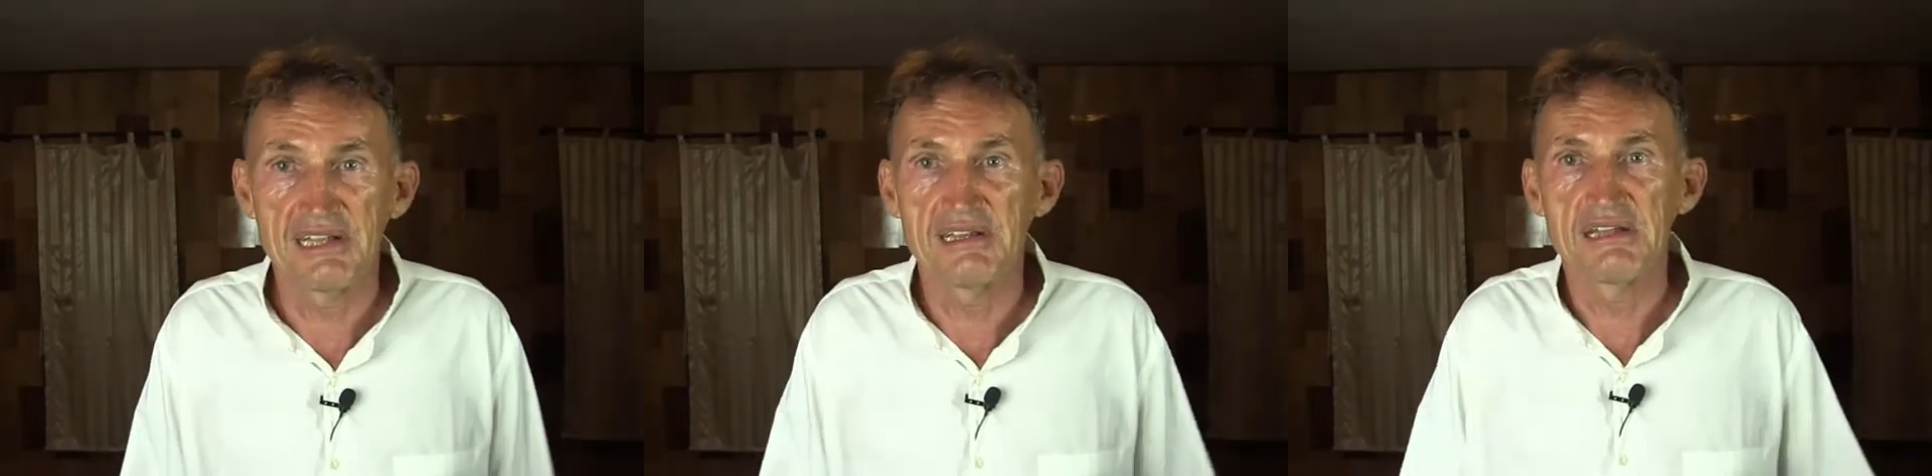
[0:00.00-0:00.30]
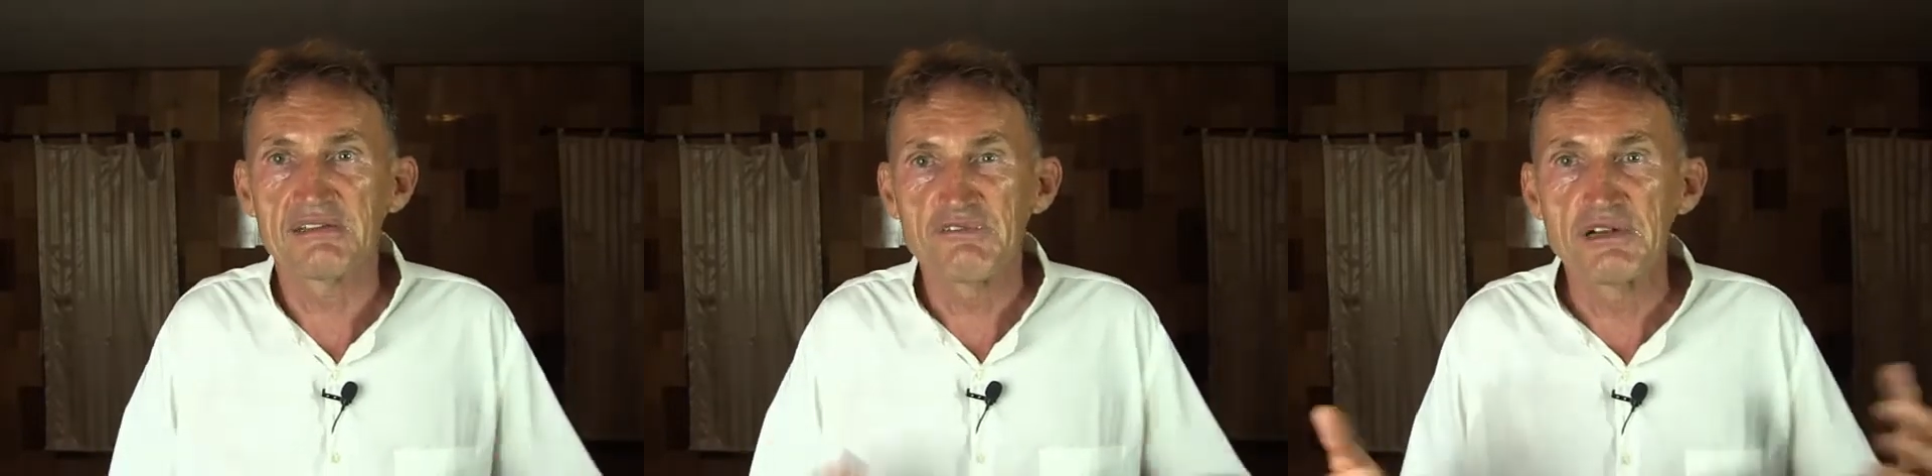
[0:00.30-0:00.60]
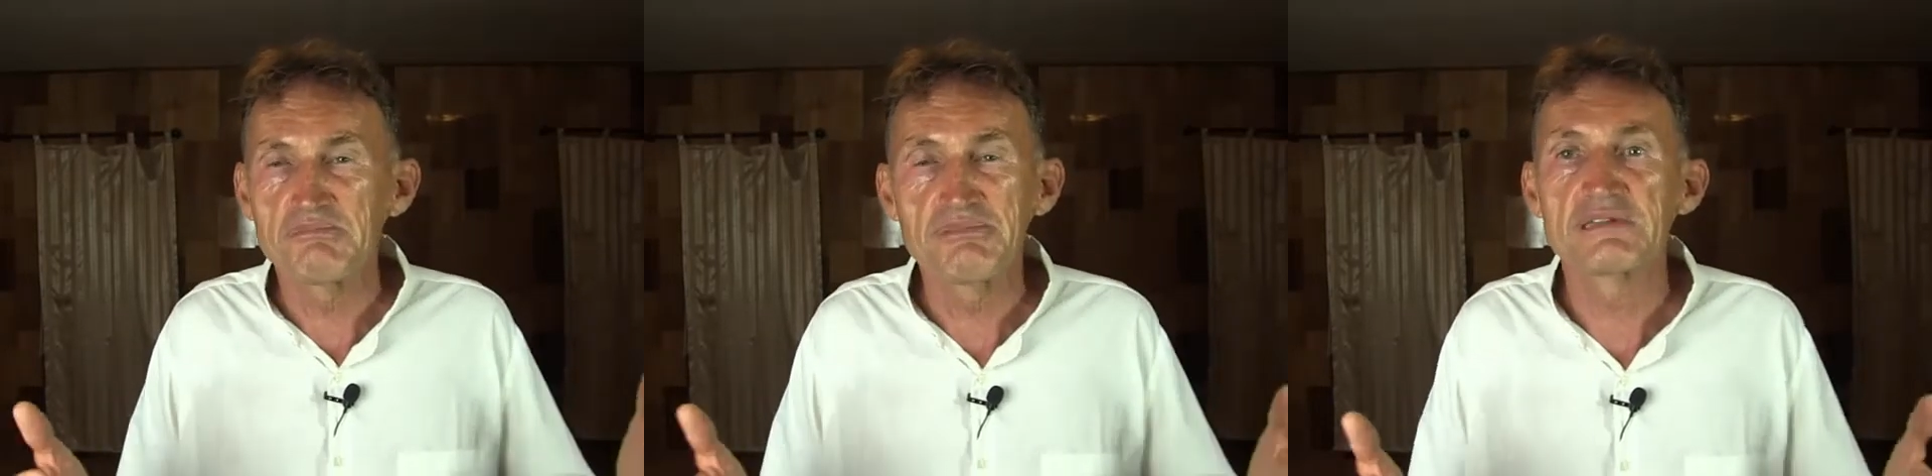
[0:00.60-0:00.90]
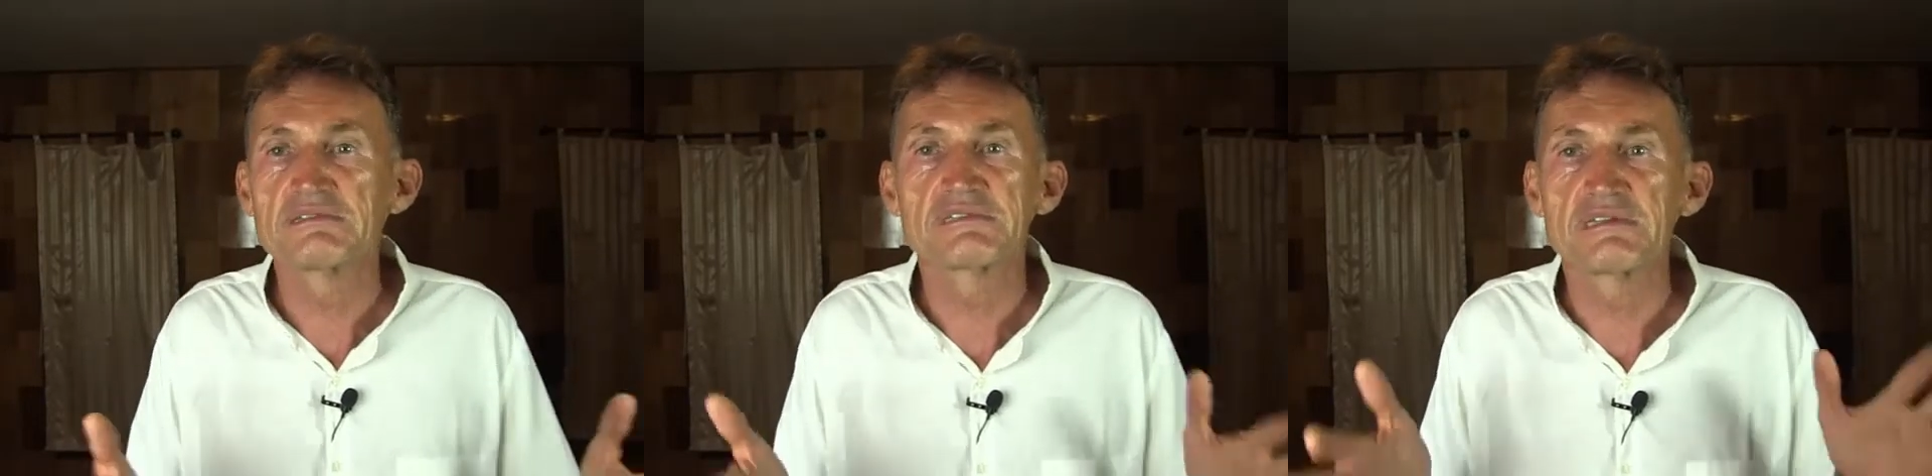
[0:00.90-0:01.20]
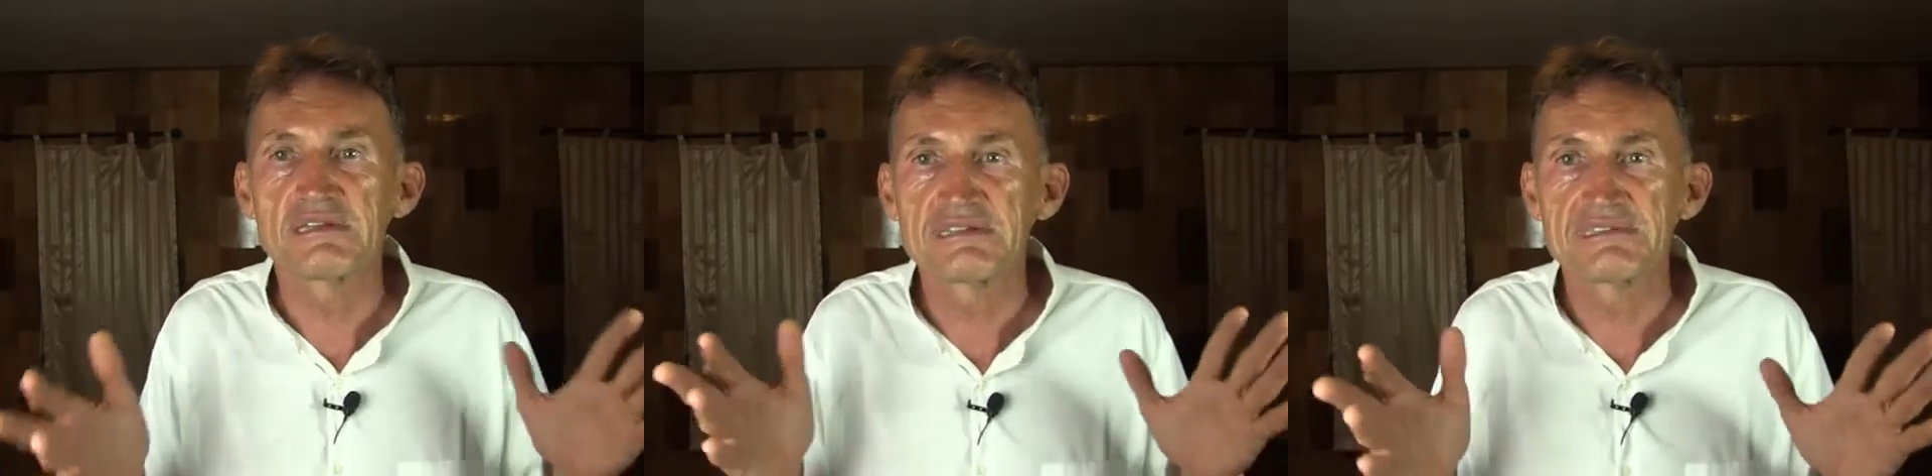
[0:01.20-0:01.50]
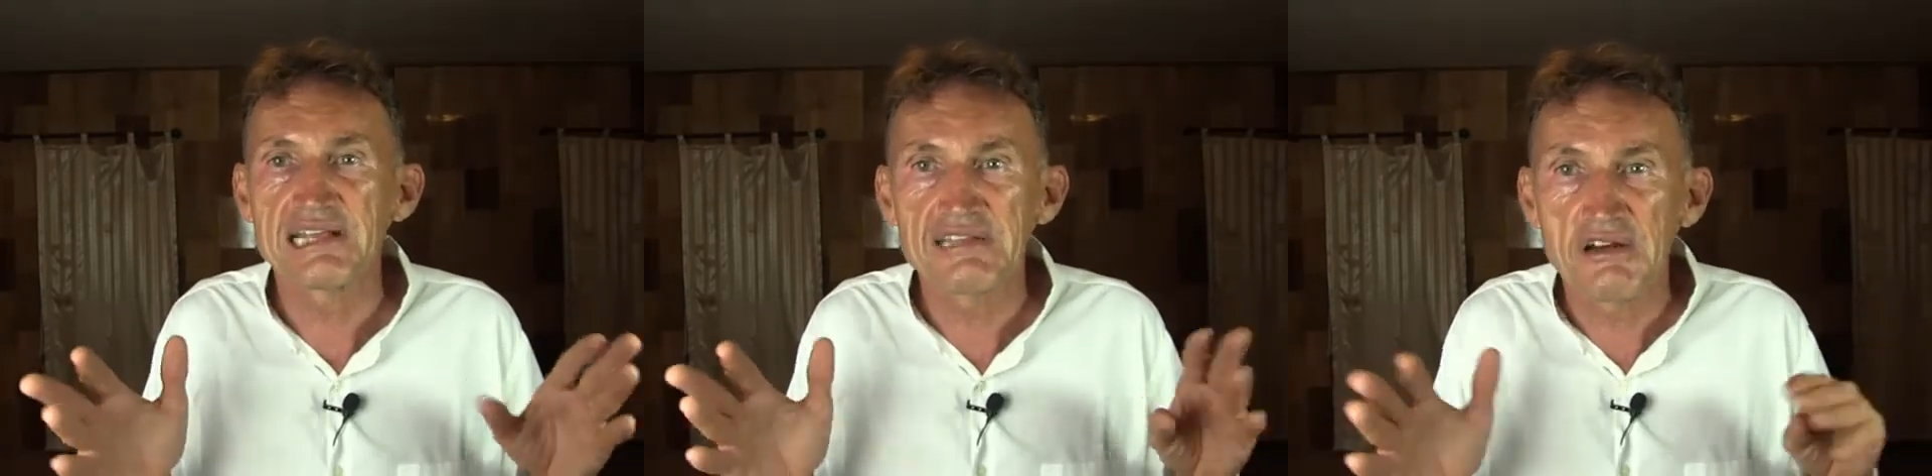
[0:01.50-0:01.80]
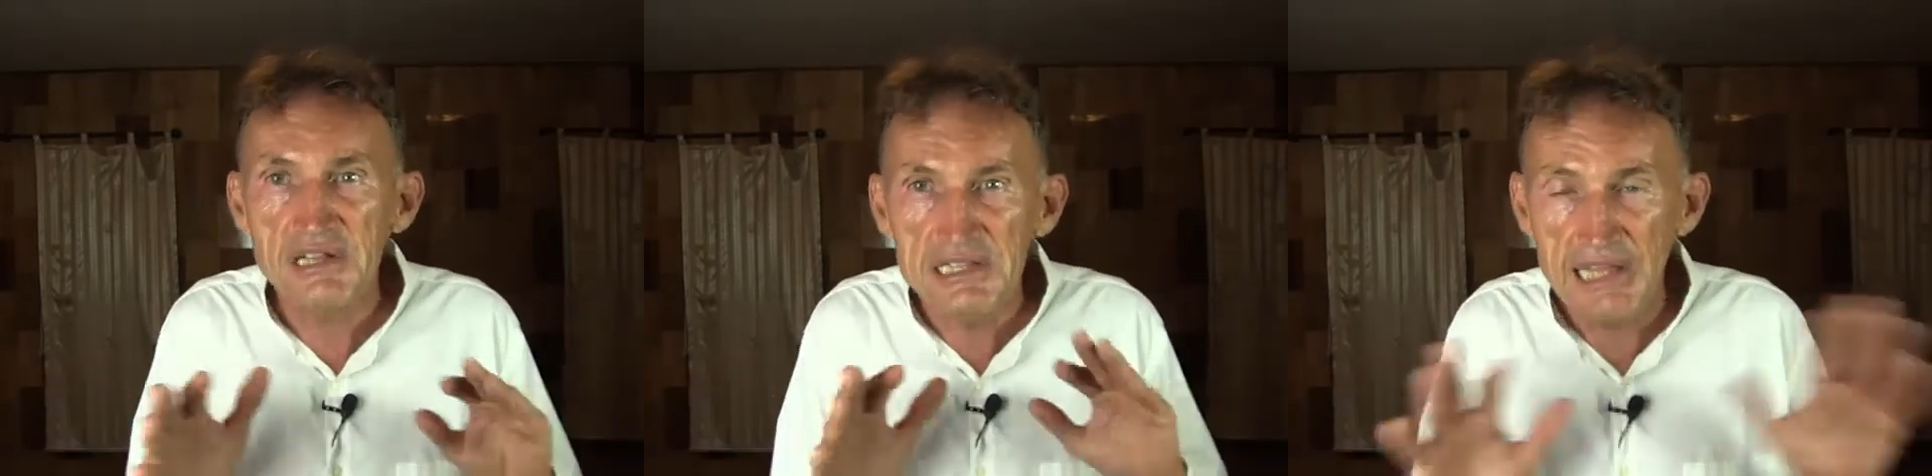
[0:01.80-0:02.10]
In the Philippines, they don't
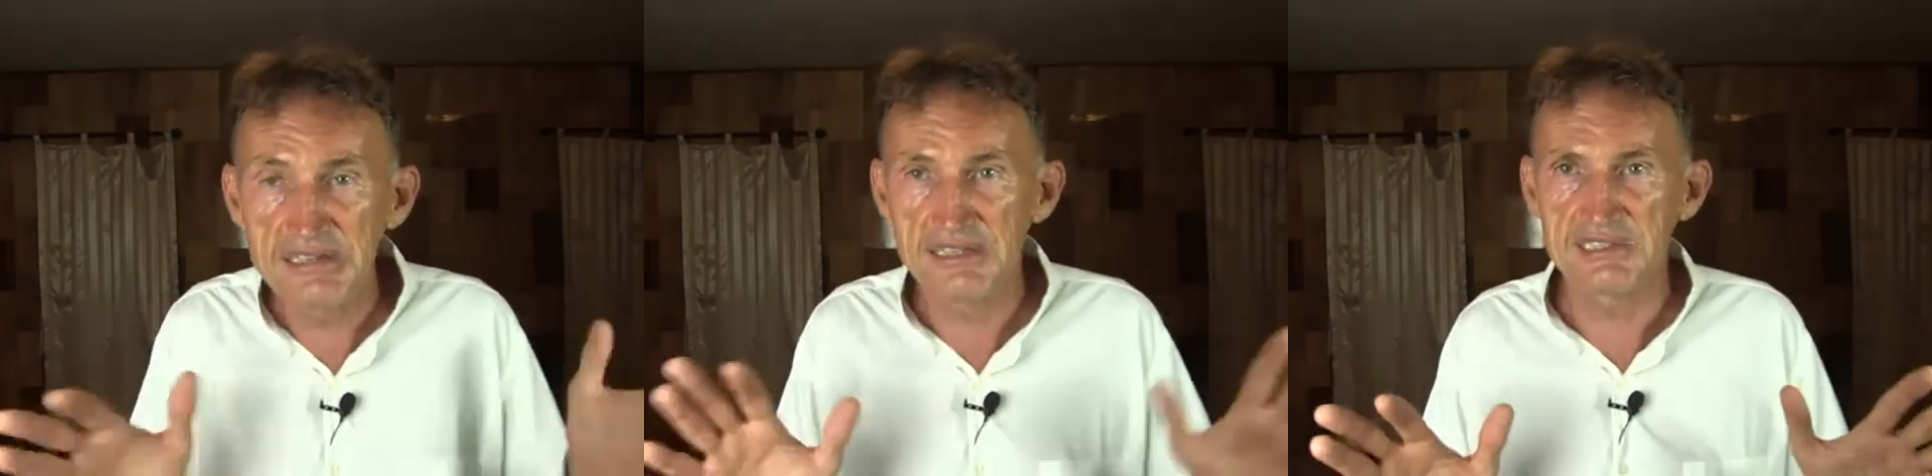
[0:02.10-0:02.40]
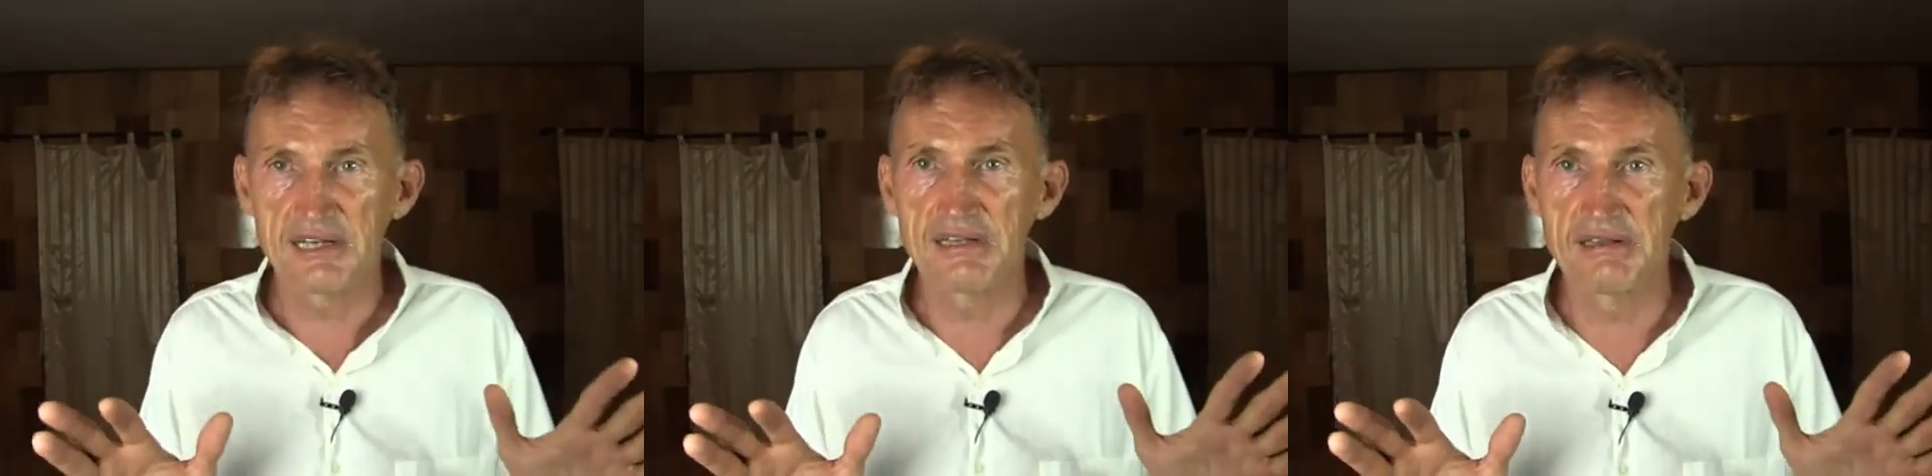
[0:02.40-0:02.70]
get anything.